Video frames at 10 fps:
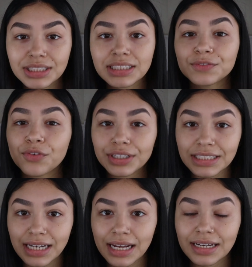This is
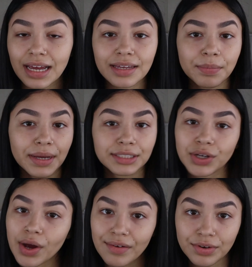$14.99 compared
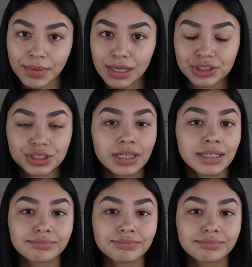to however much